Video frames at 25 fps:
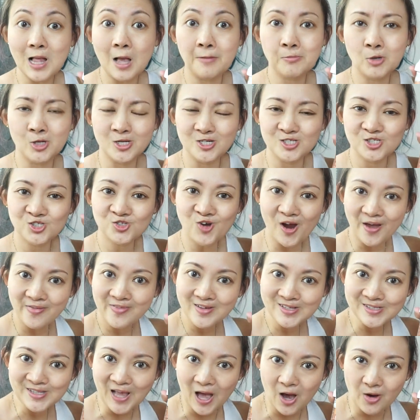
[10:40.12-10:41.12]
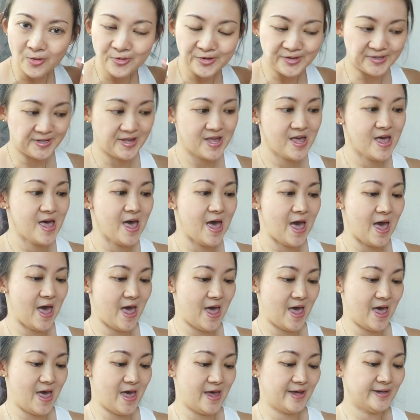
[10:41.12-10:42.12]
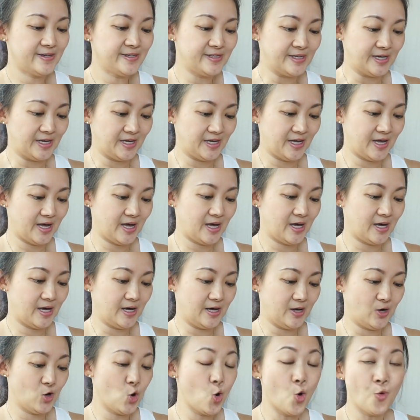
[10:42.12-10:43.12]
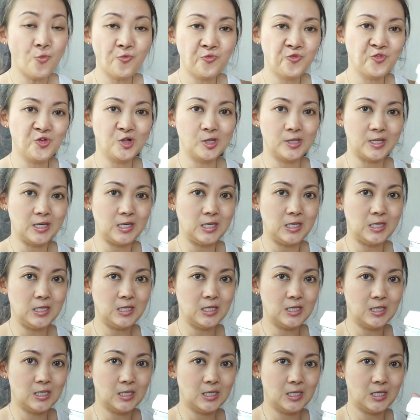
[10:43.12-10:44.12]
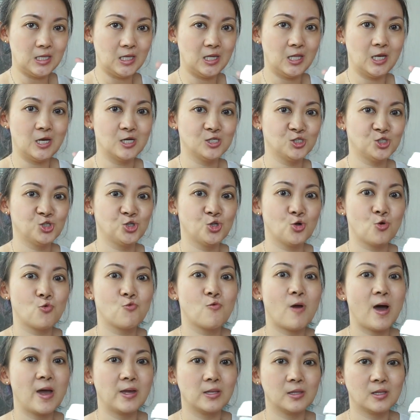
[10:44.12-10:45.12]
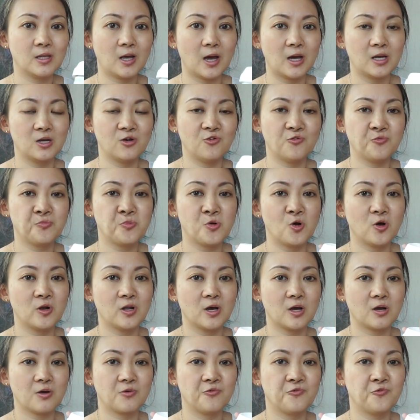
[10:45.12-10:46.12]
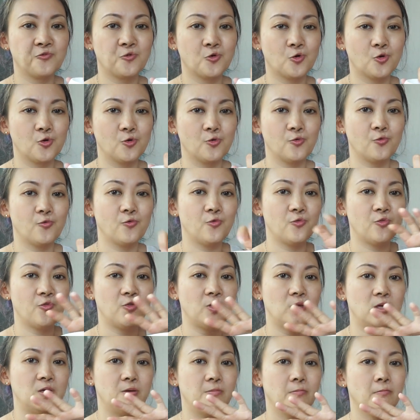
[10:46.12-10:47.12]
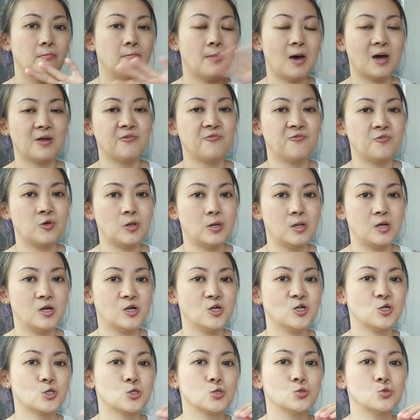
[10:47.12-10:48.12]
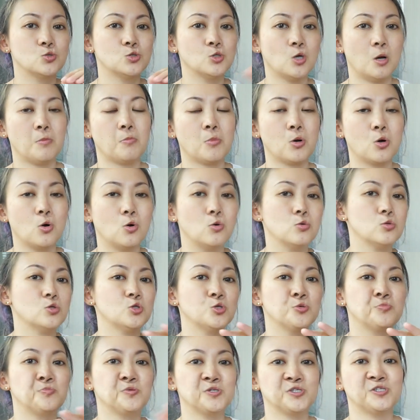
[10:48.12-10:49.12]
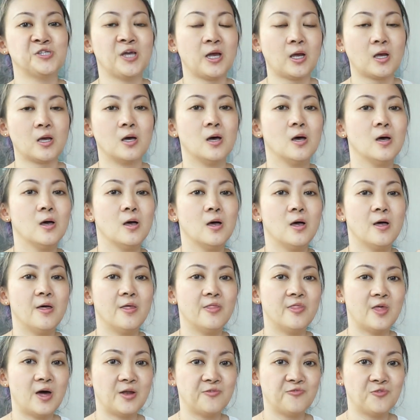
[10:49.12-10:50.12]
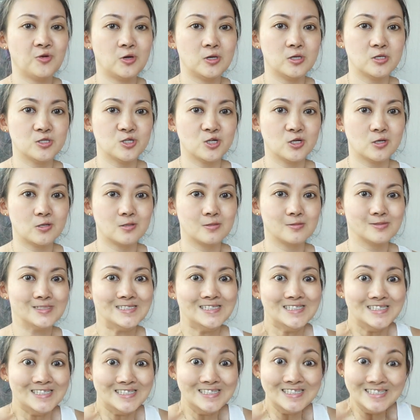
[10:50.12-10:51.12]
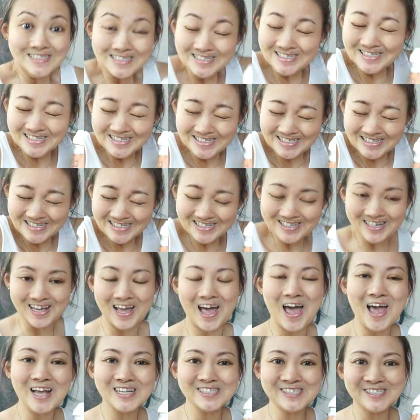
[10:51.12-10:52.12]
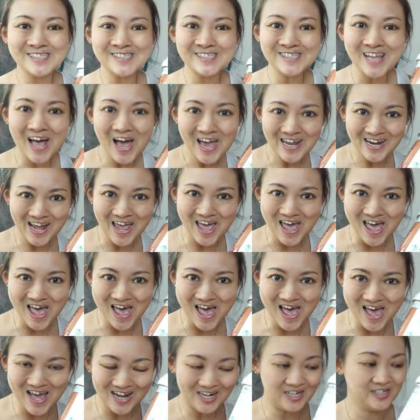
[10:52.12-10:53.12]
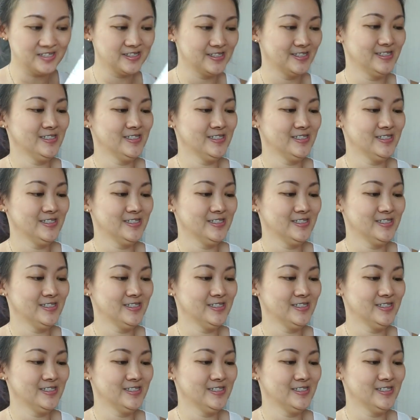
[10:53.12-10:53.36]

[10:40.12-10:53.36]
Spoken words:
I'm gonna try this out, and hopefully it is the right kind of product for the matte finish to top coat to protect that furniture. Eek, excited!